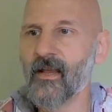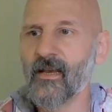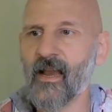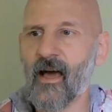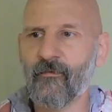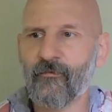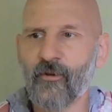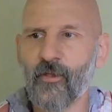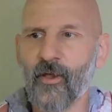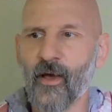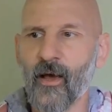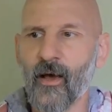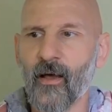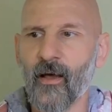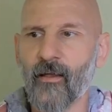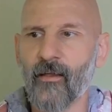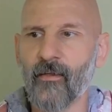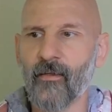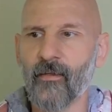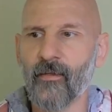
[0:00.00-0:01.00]
Now for
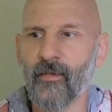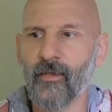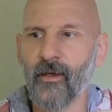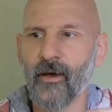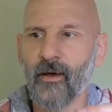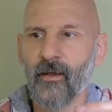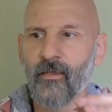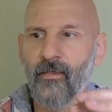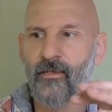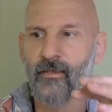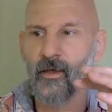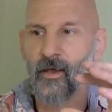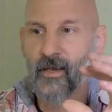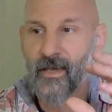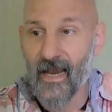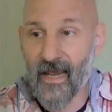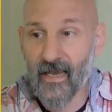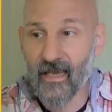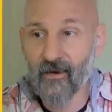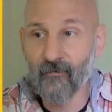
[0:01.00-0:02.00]
the the the
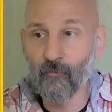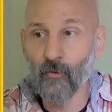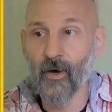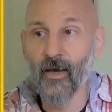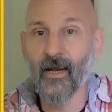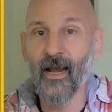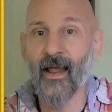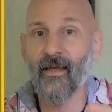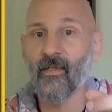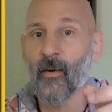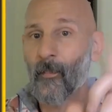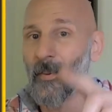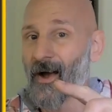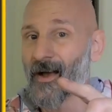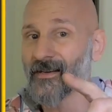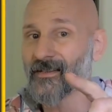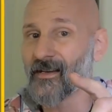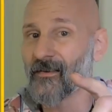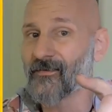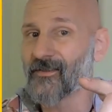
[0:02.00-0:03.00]
negative one and the
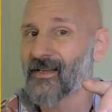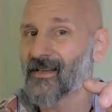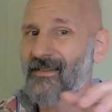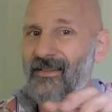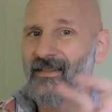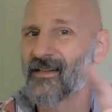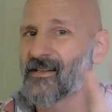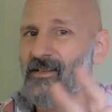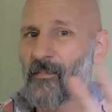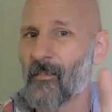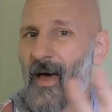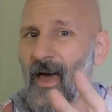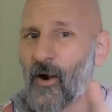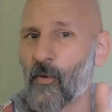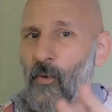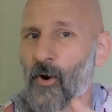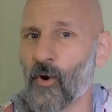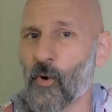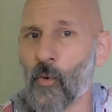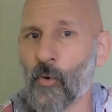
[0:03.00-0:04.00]
positive six it doesn't matter
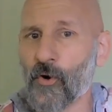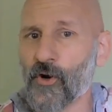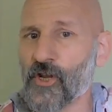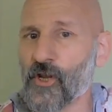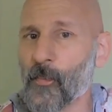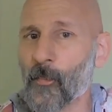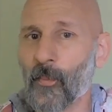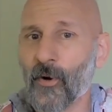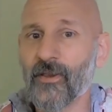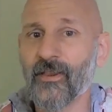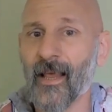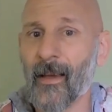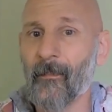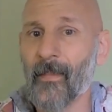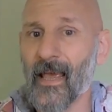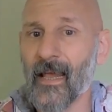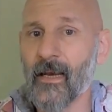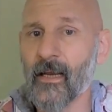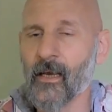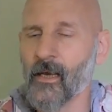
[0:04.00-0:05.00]
what order you put
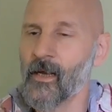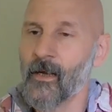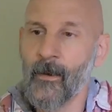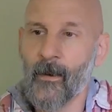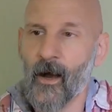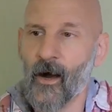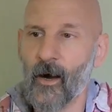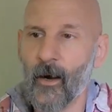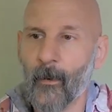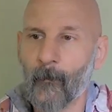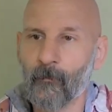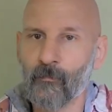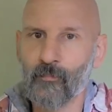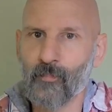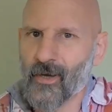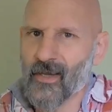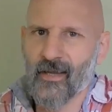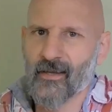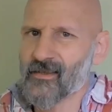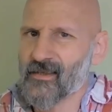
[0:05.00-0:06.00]
them in um,
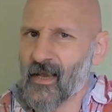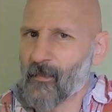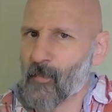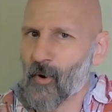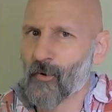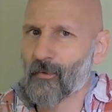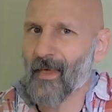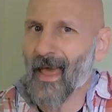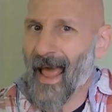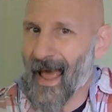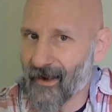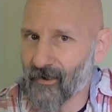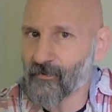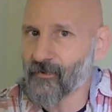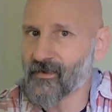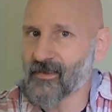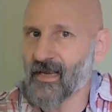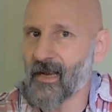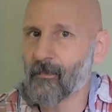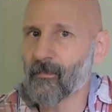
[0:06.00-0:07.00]
because they both add to
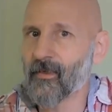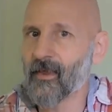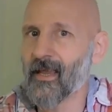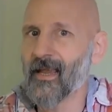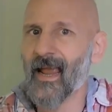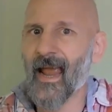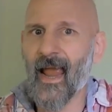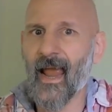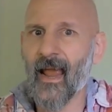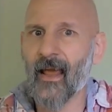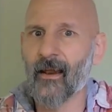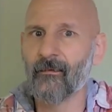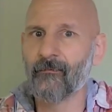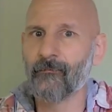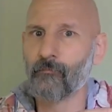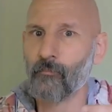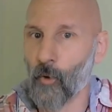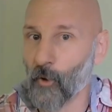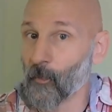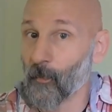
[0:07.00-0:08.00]
the same thing
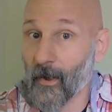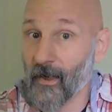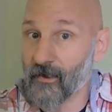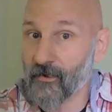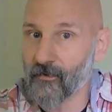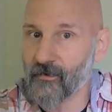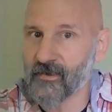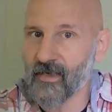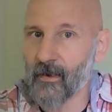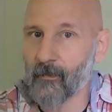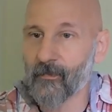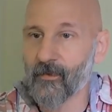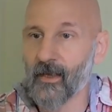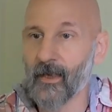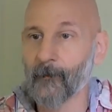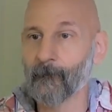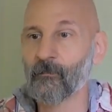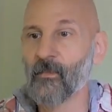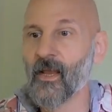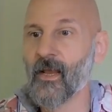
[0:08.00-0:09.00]
and multiply to the same
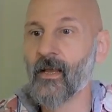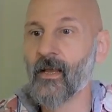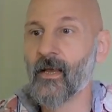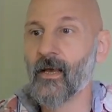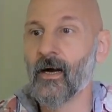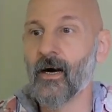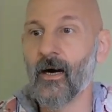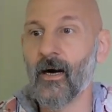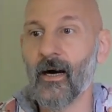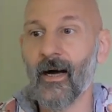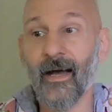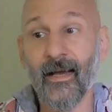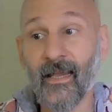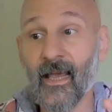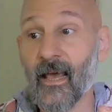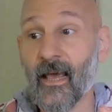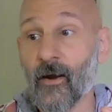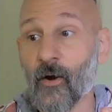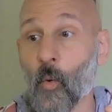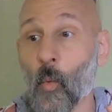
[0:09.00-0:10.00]
thing uh,
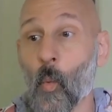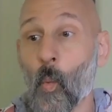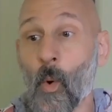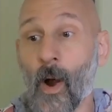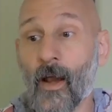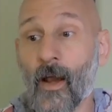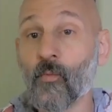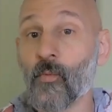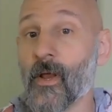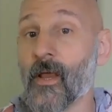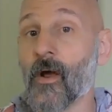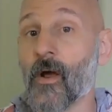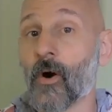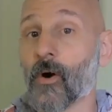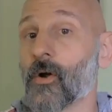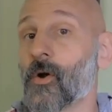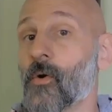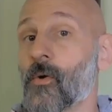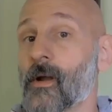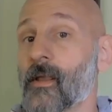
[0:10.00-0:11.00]
again, when we
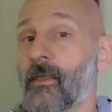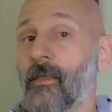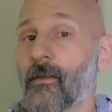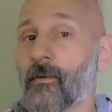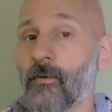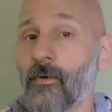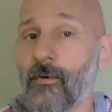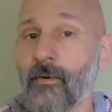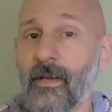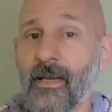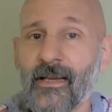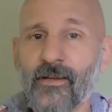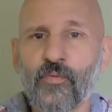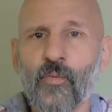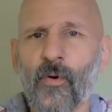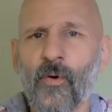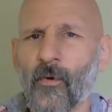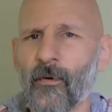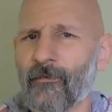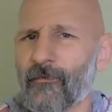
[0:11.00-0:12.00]
are going through these,
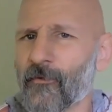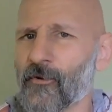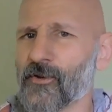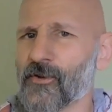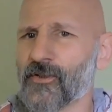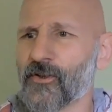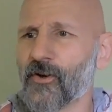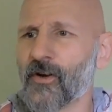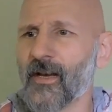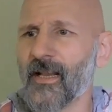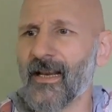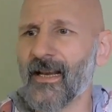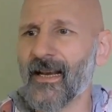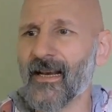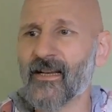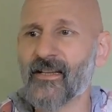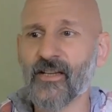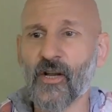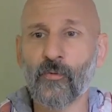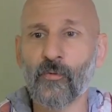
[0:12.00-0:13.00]
when we're first learning,
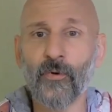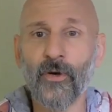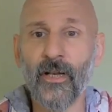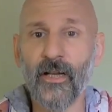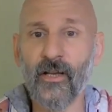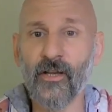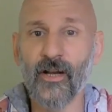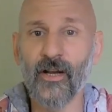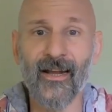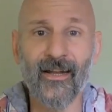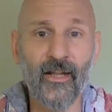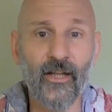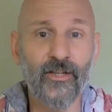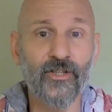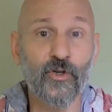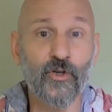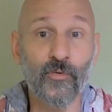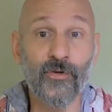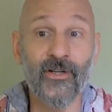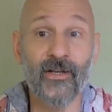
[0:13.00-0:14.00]
it is a really good idea
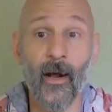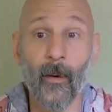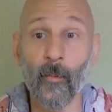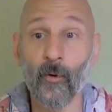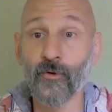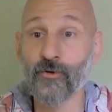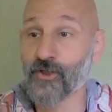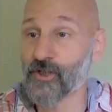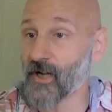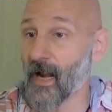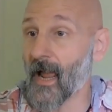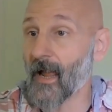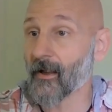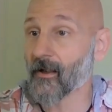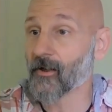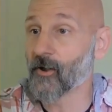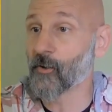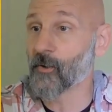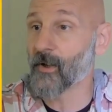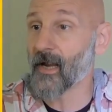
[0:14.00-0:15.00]
to double
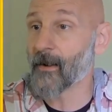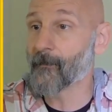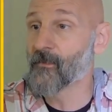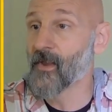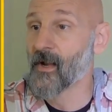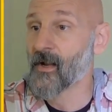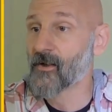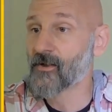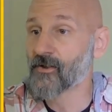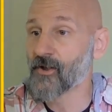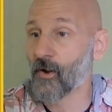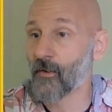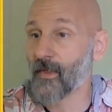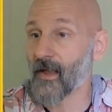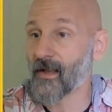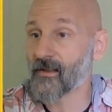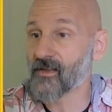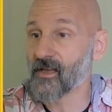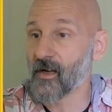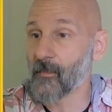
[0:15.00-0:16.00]
check, okay? So
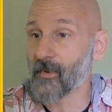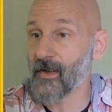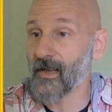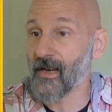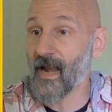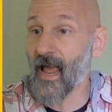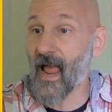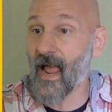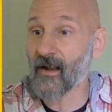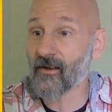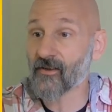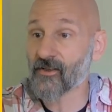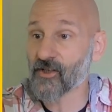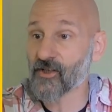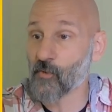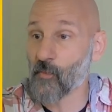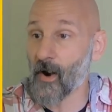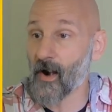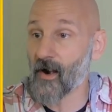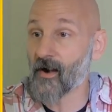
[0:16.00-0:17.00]
that's going to be an x
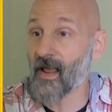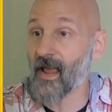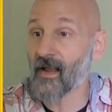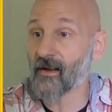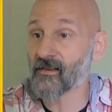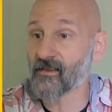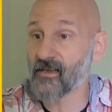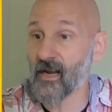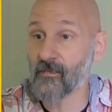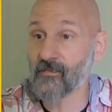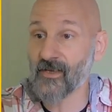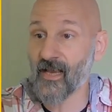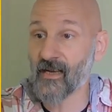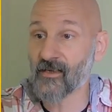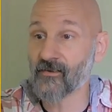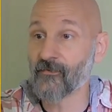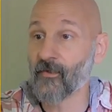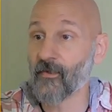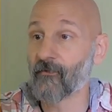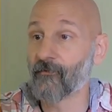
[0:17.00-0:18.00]
squared, x times
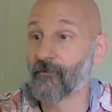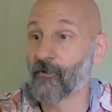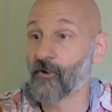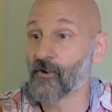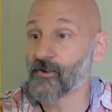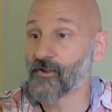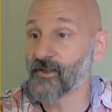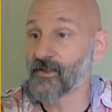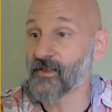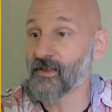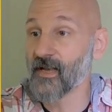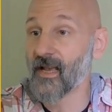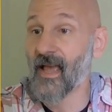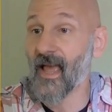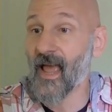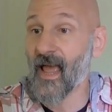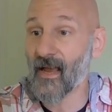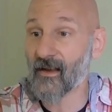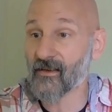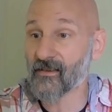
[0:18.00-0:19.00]
x for the firsts,
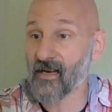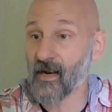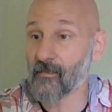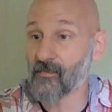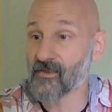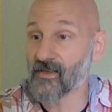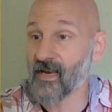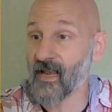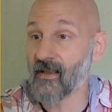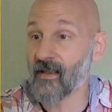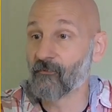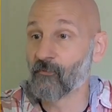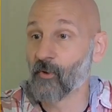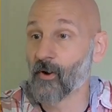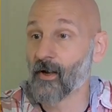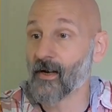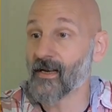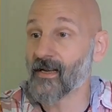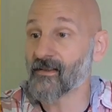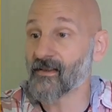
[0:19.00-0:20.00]
x times negative
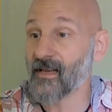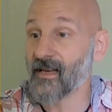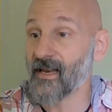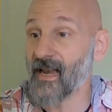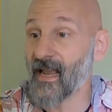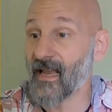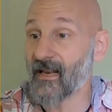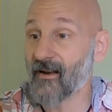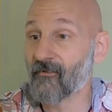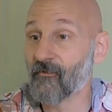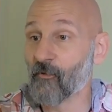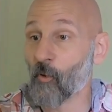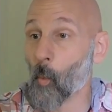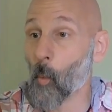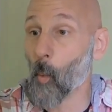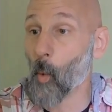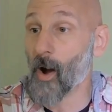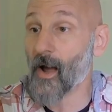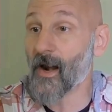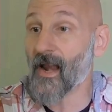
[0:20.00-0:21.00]
1 is a negative
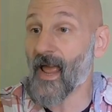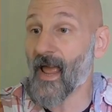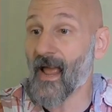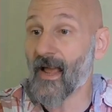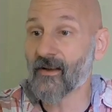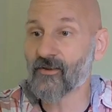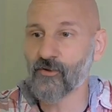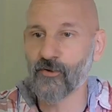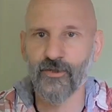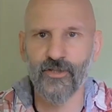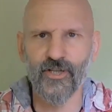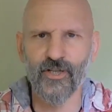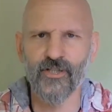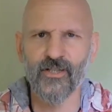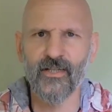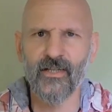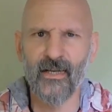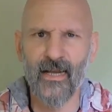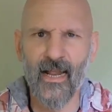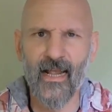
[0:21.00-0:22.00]
1x or
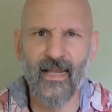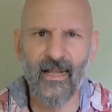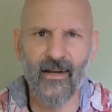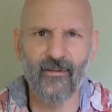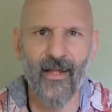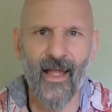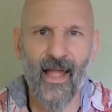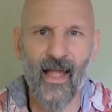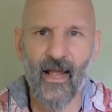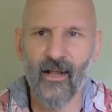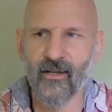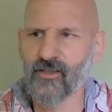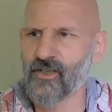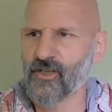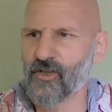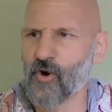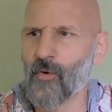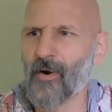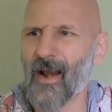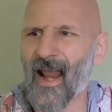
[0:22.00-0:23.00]
just negative x.
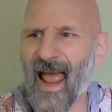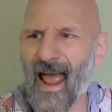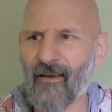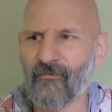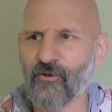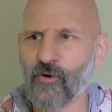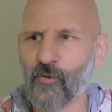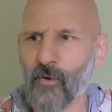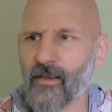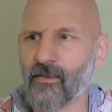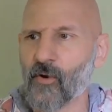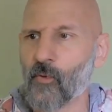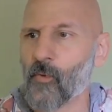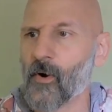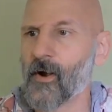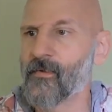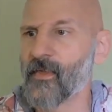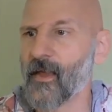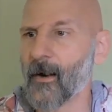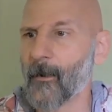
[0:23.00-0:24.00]
You don't have to write the
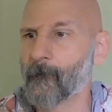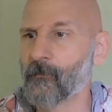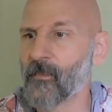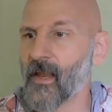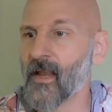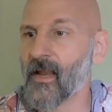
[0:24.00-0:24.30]
1 there.